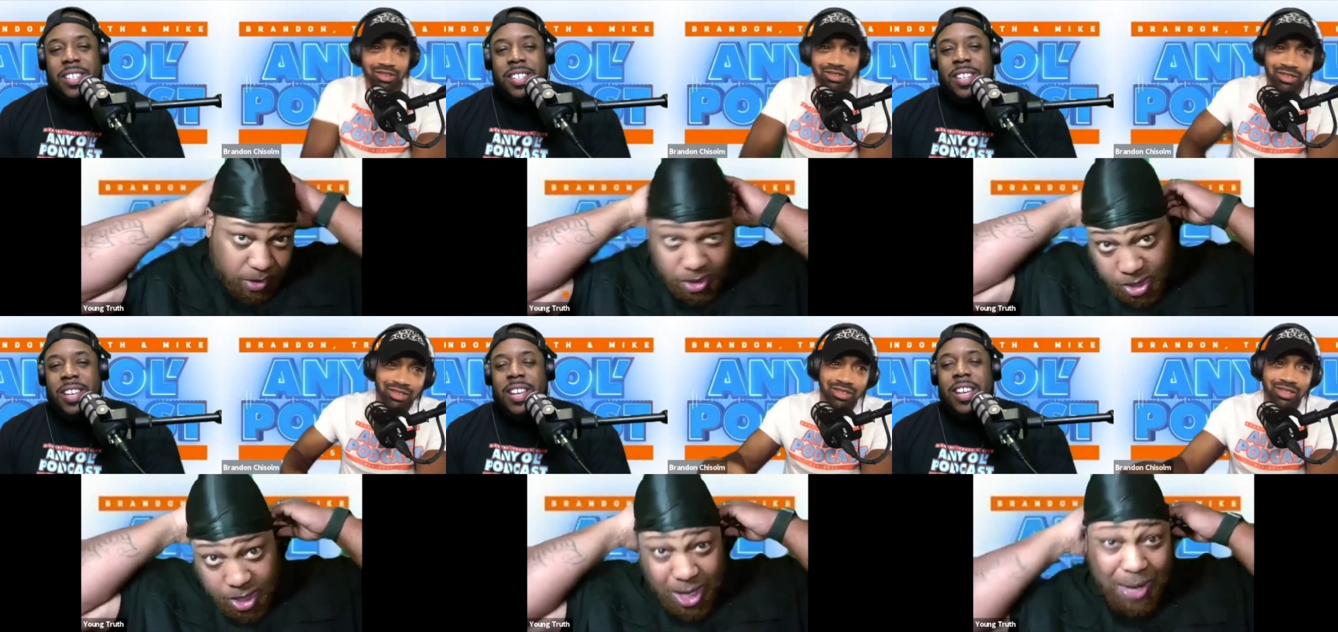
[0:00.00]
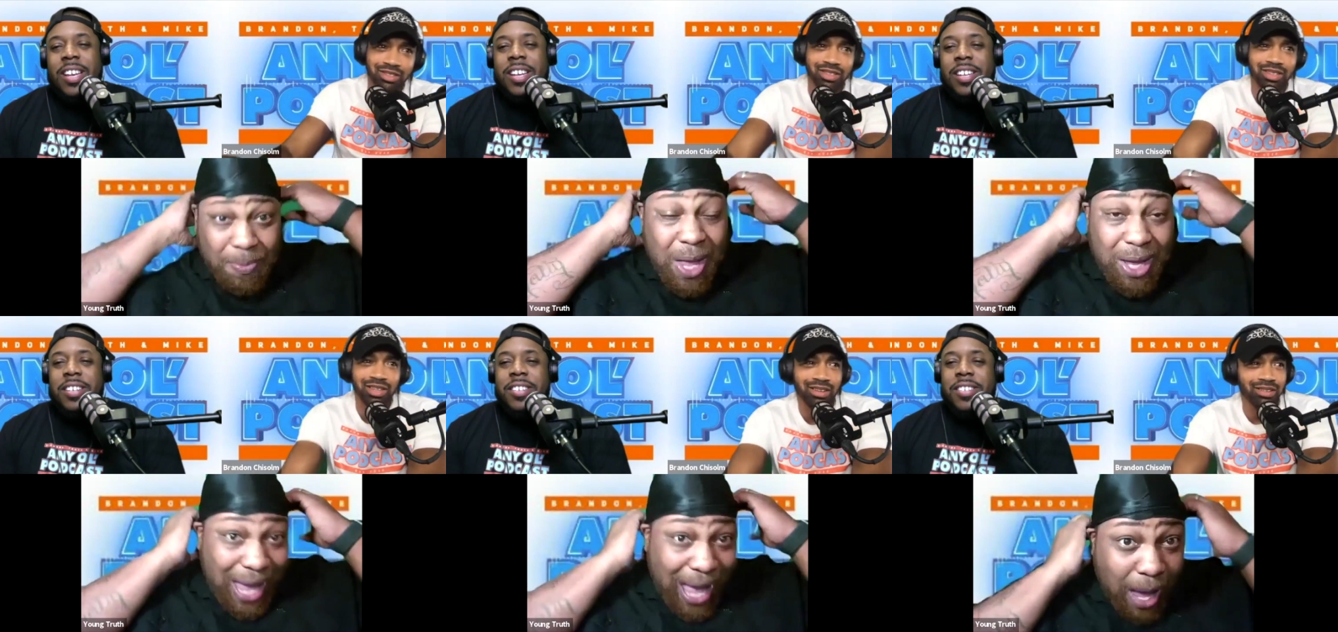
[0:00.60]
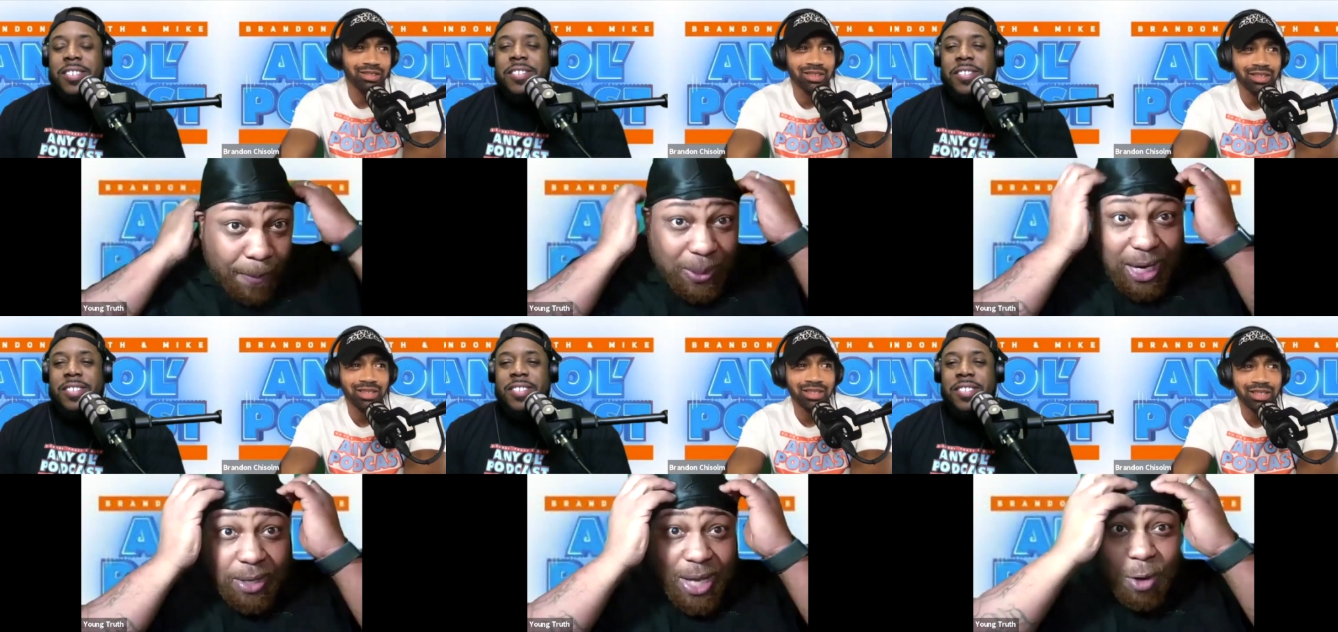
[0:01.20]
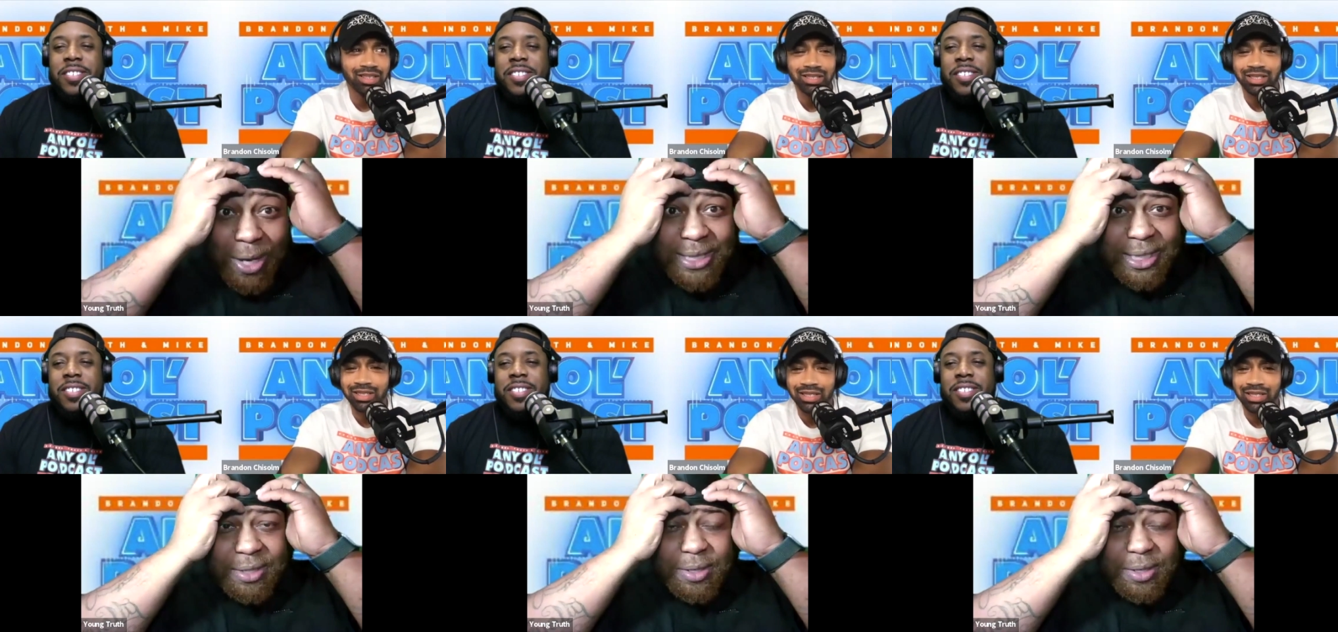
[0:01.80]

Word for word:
Speaker 1: Yeah. Oh, yeah,
Speaker 2: but th- yo, listen,